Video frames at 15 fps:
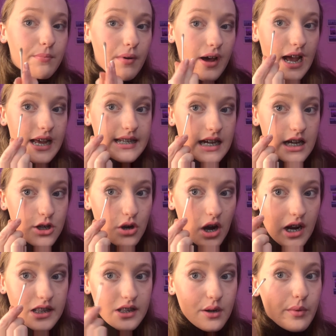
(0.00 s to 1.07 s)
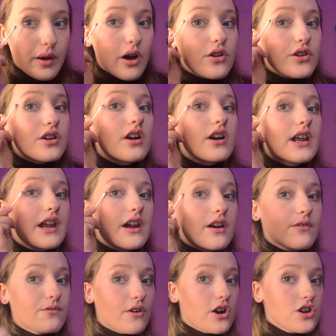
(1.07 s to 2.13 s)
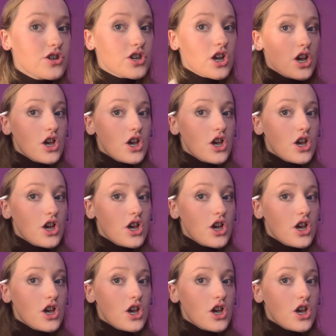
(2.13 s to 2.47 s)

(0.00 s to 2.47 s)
But I did drag a little bit under here first,